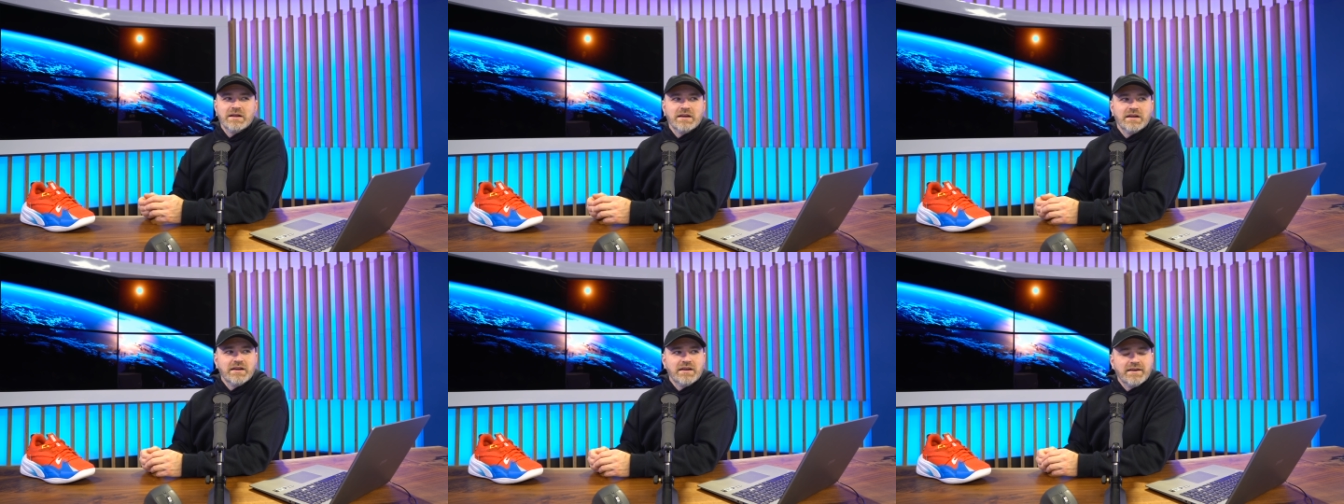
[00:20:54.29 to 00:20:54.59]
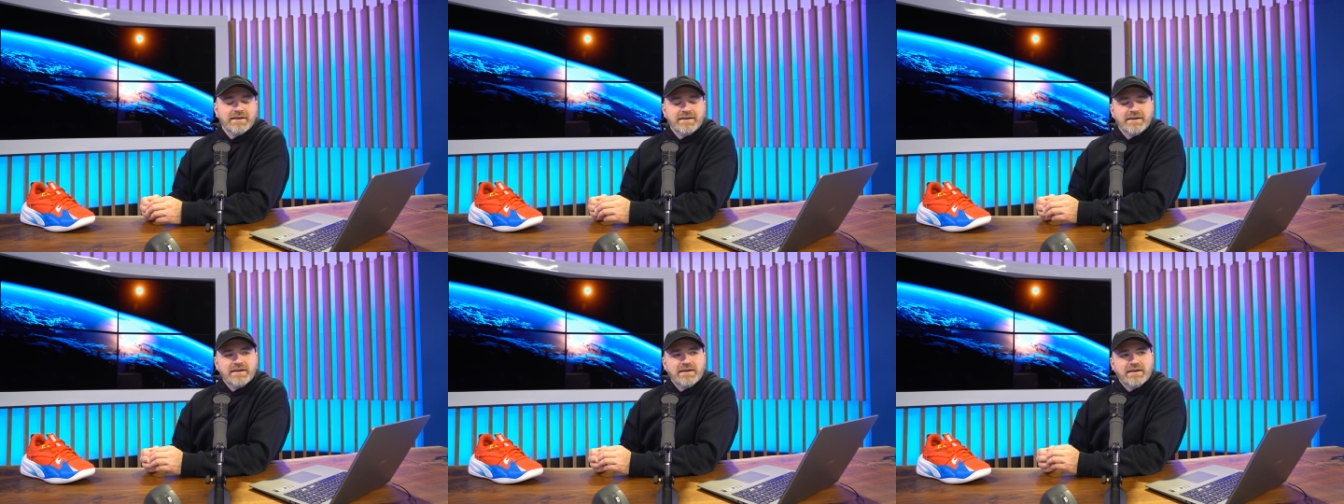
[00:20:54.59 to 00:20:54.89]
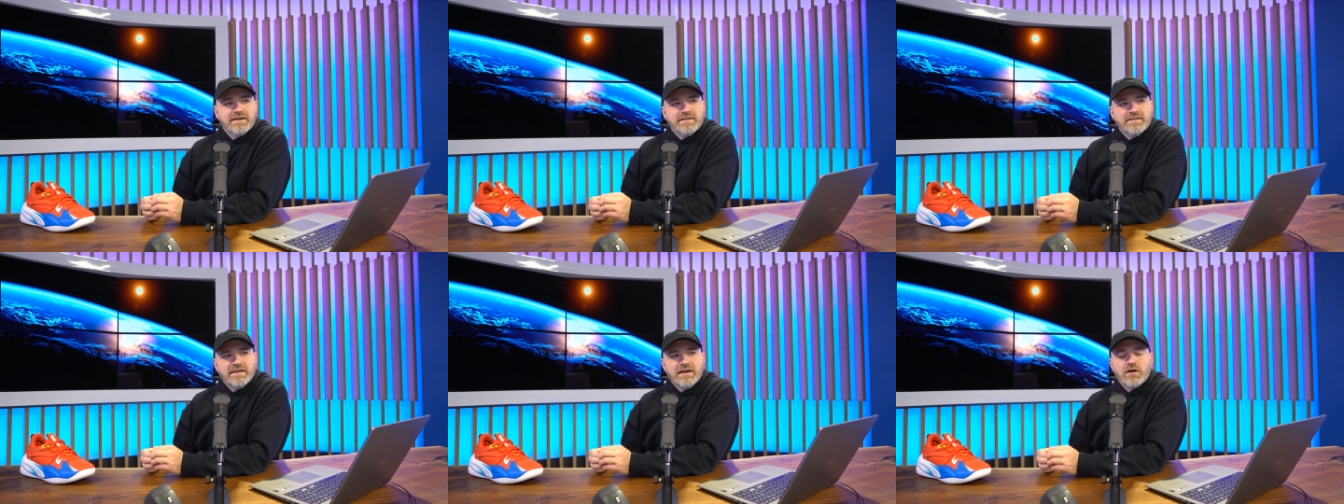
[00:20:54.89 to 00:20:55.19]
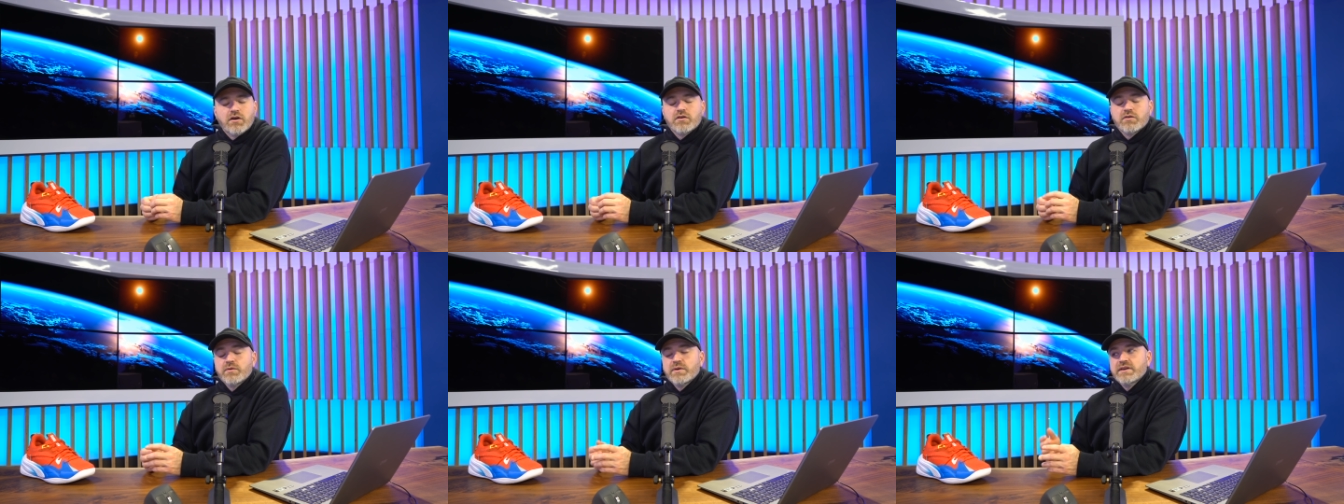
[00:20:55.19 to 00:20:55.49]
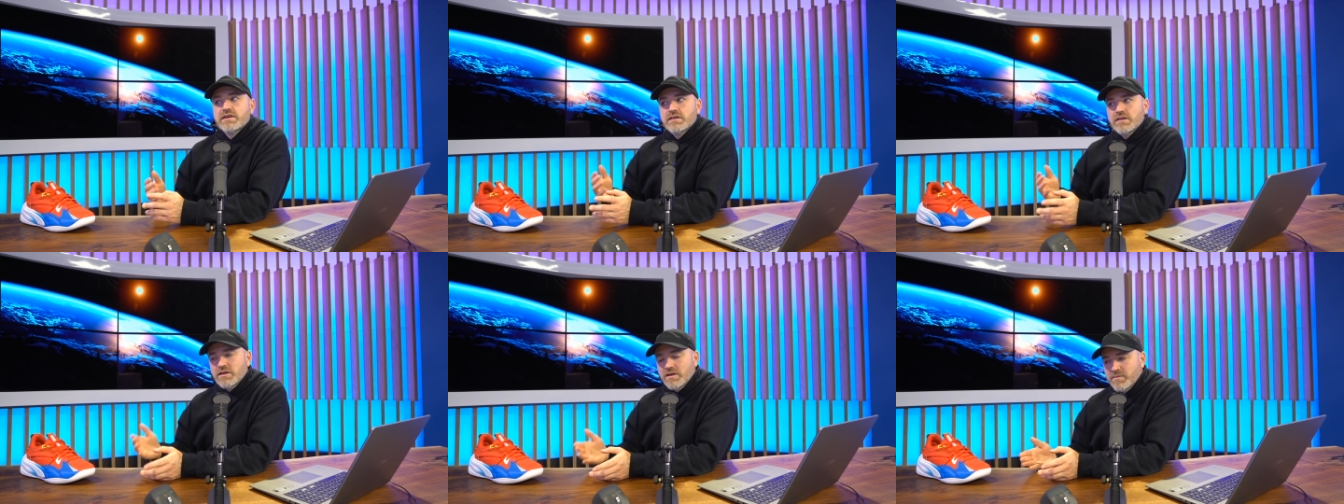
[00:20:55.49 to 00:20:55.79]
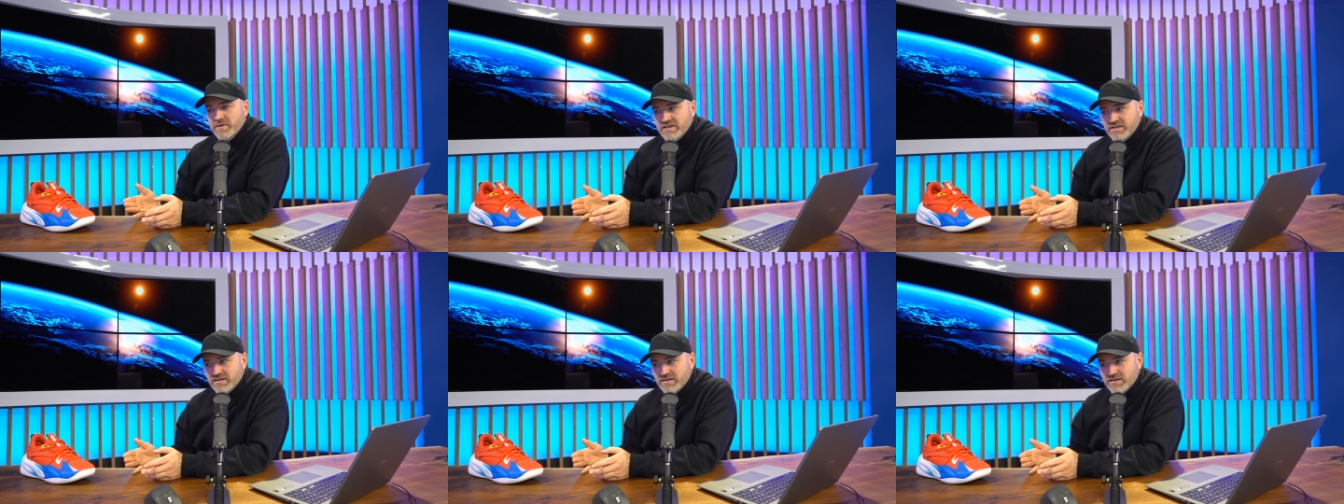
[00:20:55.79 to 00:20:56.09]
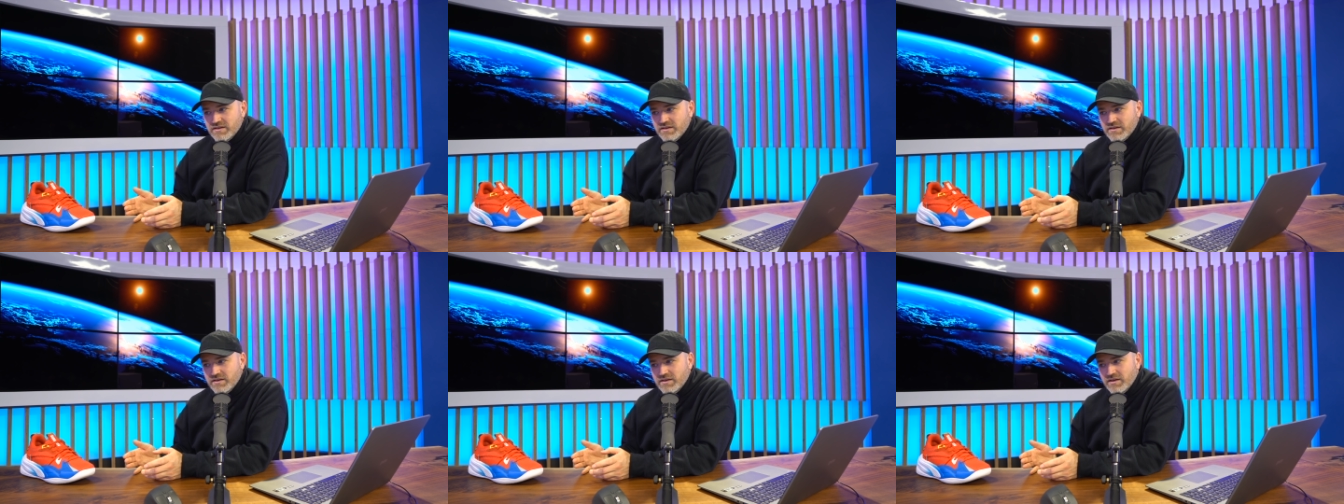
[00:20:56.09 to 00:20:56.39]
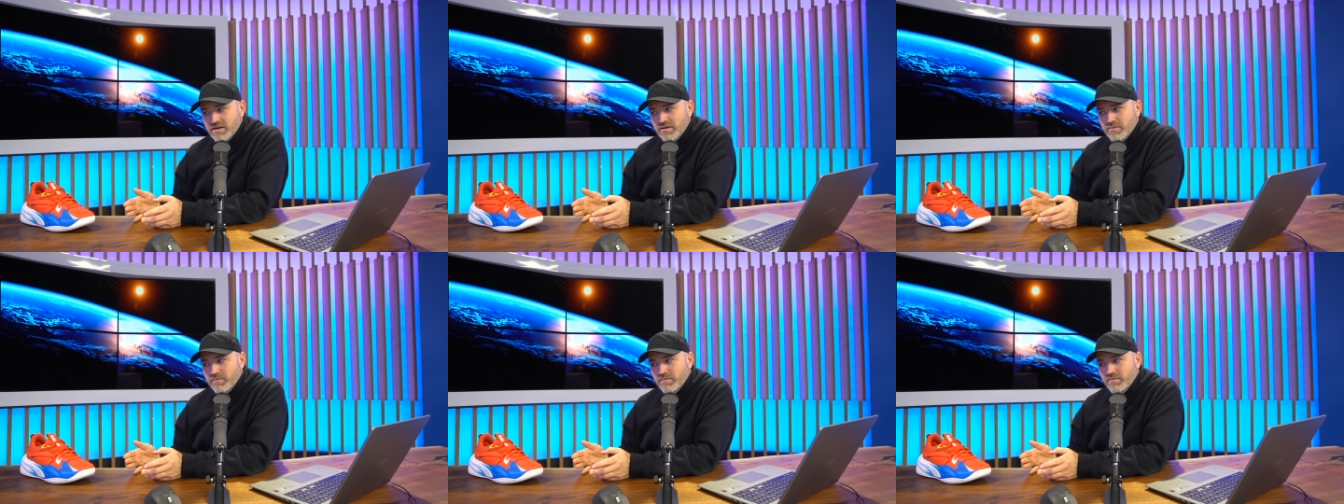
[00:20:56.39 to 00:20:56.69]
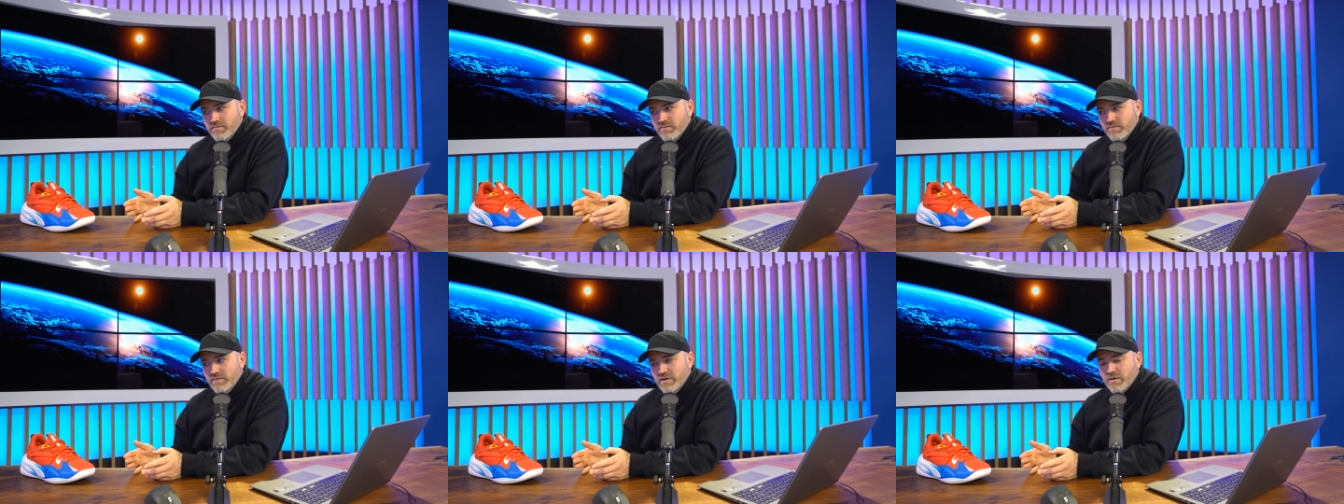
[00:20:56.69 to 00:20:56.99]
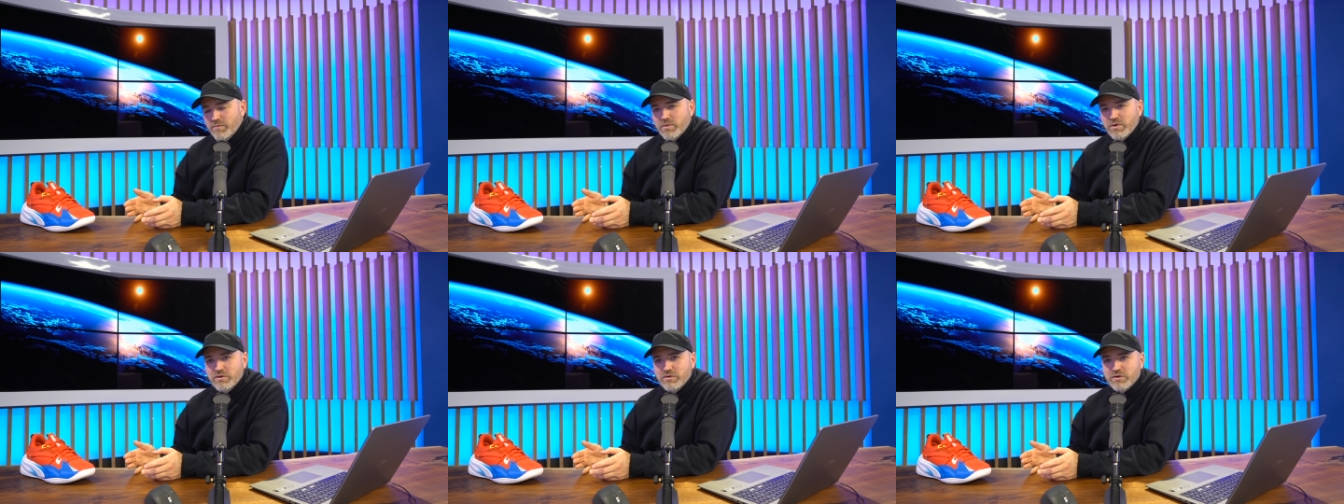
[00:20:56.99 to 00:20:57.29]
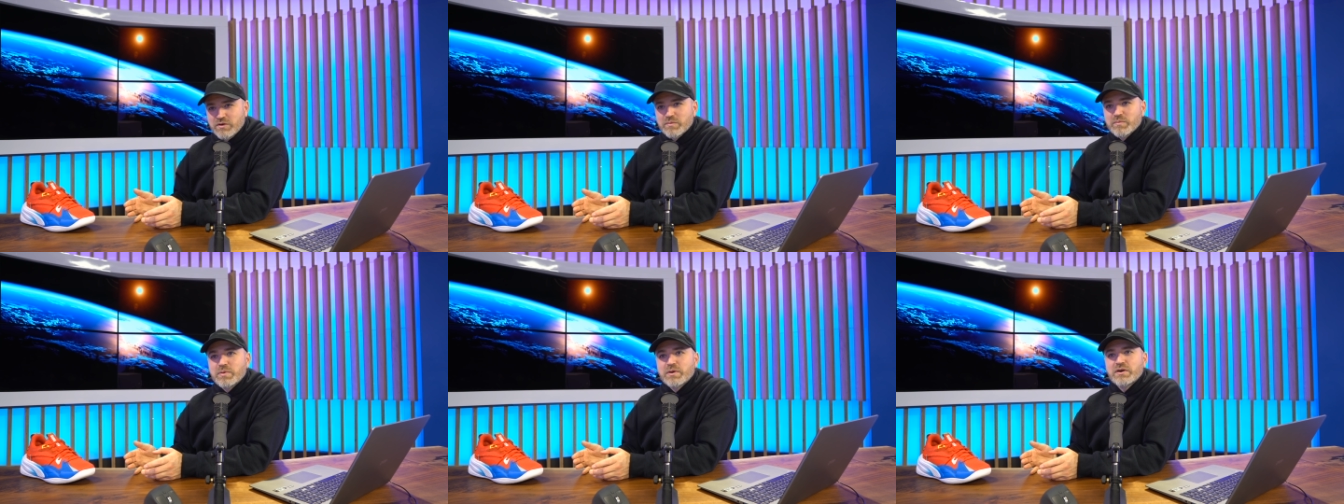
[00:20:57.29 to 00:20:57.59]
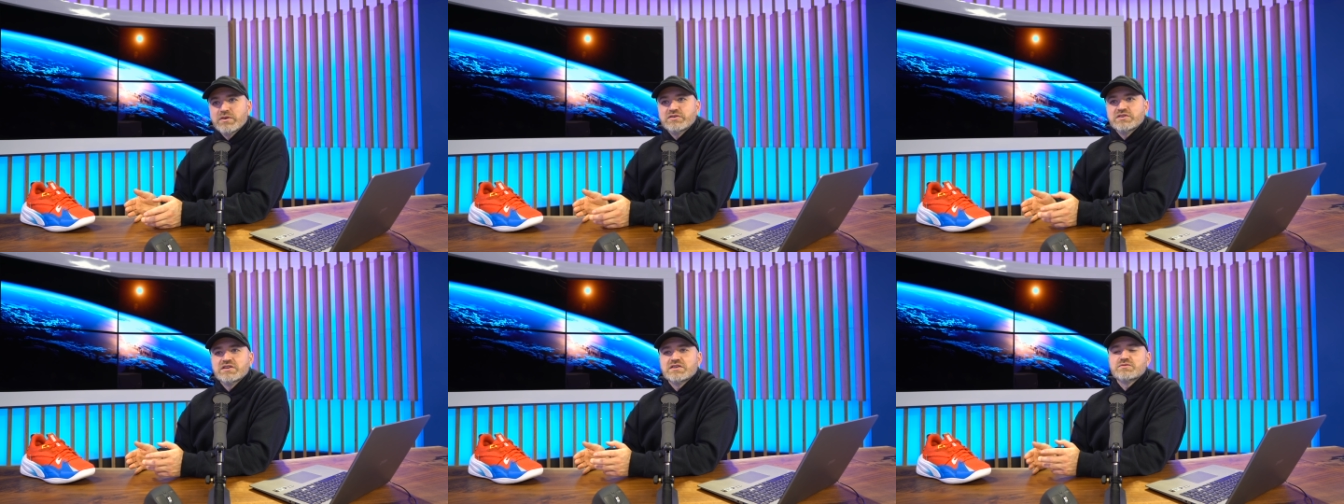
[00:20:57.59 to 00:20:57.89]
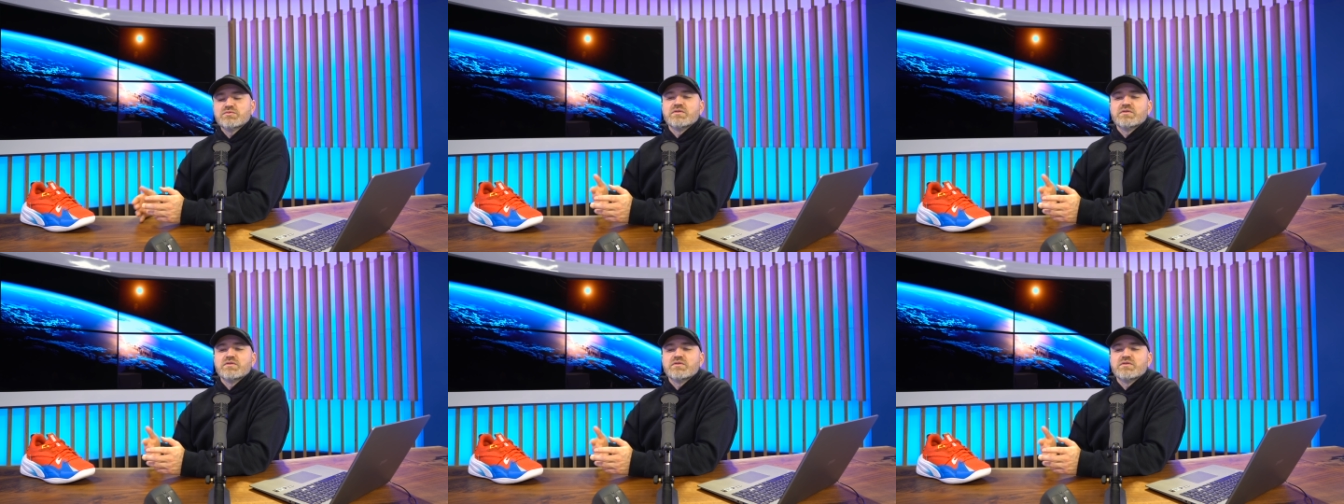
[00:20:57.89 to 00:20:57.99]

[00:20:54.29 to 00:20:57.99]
Mm-hmm. They are going to limit the number you can purchase.